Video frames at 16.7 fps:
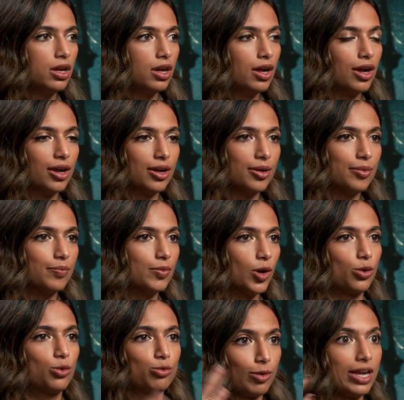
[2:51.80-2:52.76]
um,
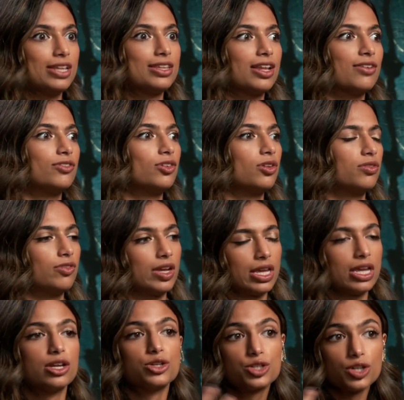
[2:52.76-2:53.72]
a great level of
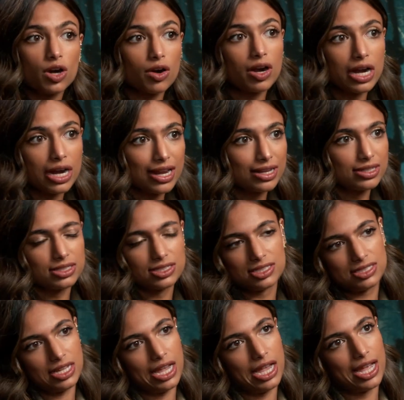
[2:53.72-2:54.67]
like
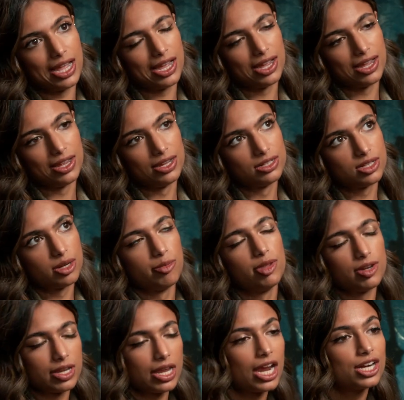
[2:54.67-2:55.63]
endurance and
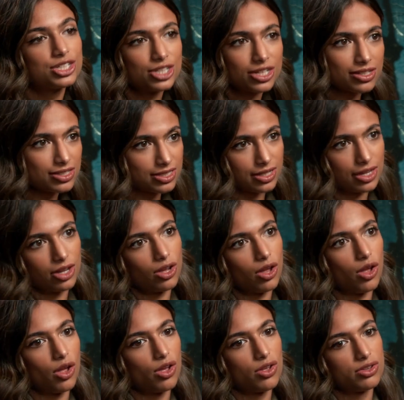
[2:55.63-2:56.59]
communication
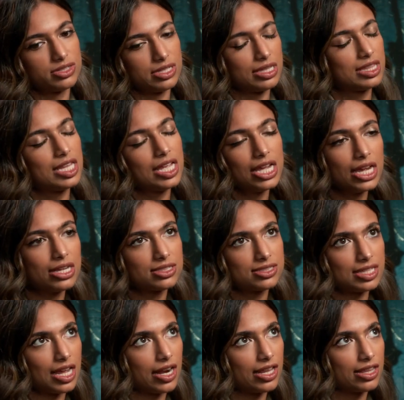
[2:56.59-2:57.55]
skills and things
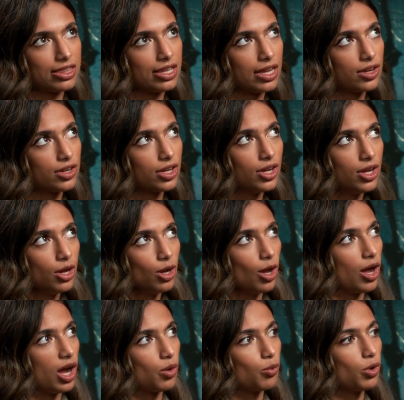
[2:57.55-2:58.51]
that I think
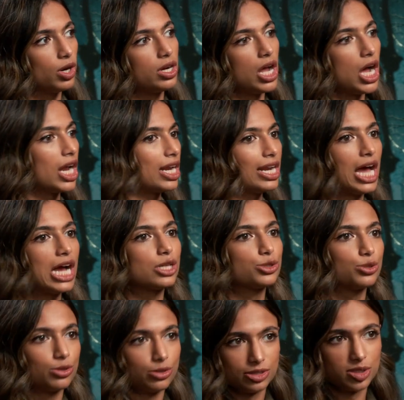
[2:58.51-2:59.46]
uh, were not
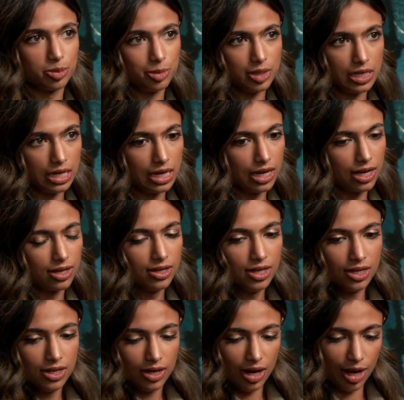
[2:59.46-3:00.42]
natural to me
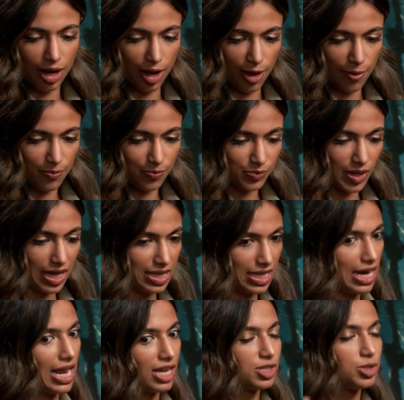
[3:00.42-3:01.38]
um, and
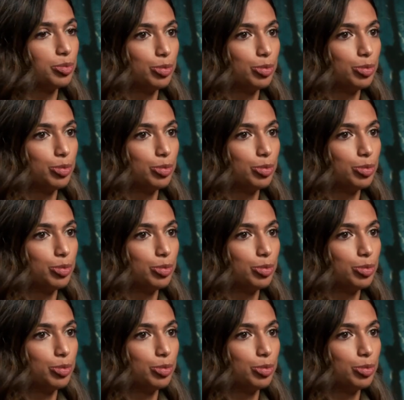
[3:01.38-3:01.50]
that I had to